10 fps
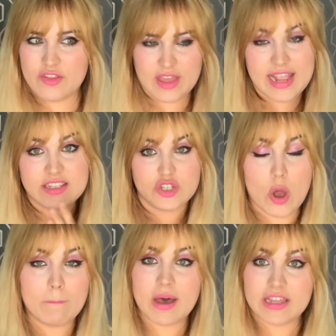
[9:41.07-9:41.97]
it's
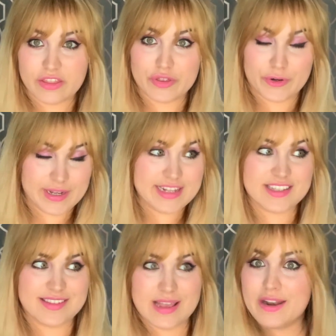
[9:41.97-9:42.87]
not my thought,
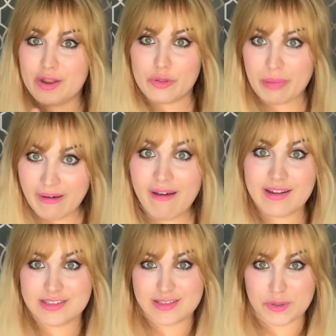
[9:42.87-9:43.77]
it's another
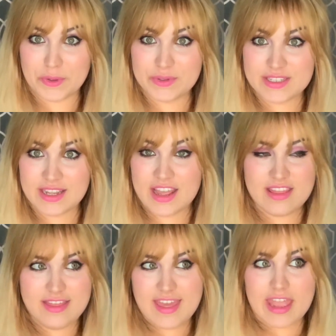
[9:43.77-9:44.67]
part's thought.
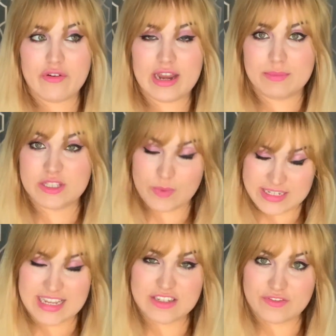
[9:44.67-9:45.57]
They're able to
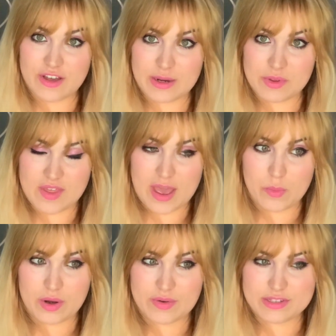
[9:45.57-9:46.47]
identify with that,
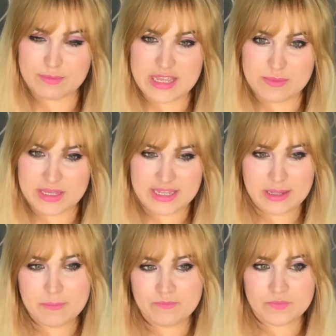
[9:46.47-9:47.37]
whereas
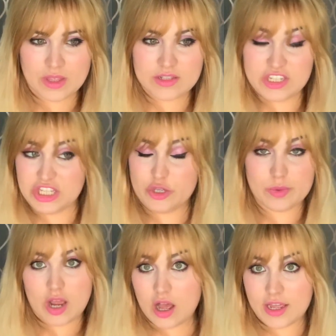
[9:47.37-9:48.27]
maybe to you
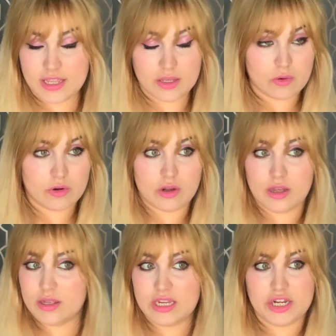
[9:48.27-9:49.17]
and I, or
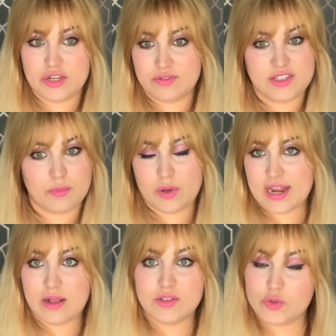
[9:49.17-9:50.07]
you know, someone
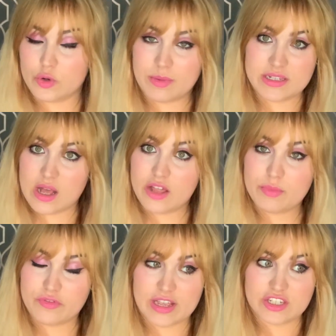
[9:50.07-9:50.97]
else, or a mental health
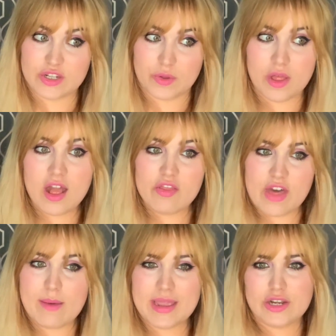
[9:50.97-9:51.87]
professional,
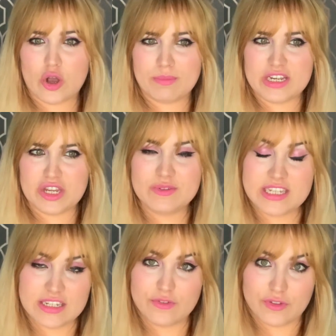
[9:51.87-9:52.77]
that may not be
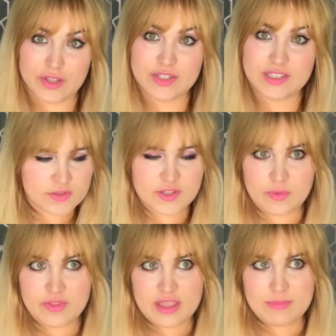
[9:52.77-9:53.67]
noted at first. So
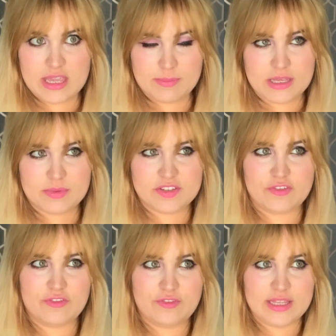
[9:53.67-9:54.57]
they may be able to
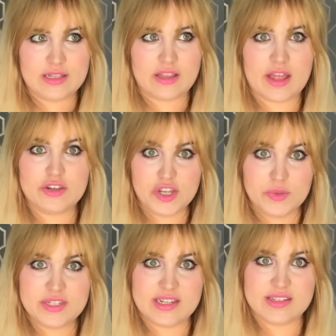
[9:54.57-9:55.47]
feel and
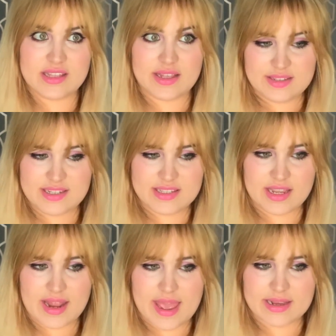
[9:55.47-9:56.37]
notice that
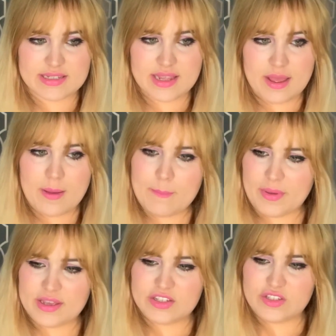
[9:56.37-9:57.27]
disconnect,
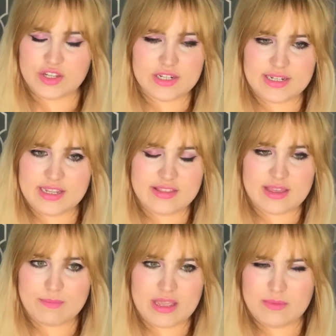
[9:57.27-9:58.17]
but externally there
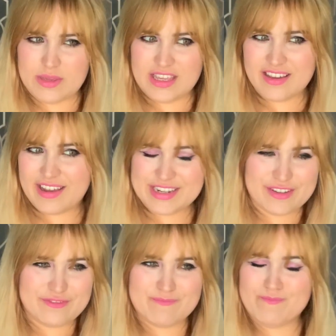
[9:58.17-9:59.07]
may be kind
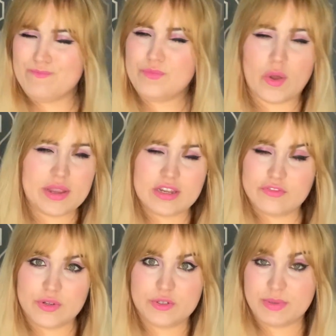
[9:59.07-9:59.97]
of not enough
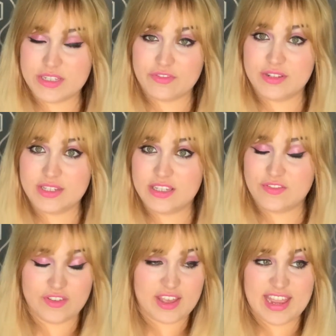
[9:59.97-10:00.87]
notable differences
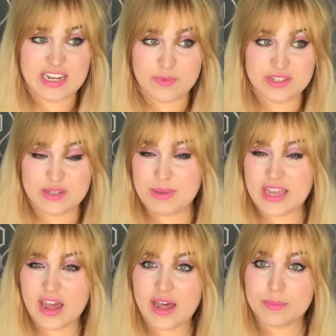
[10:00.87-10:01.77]
for anyone to pick
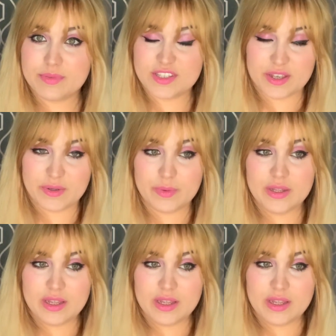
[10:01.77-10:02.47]
up. So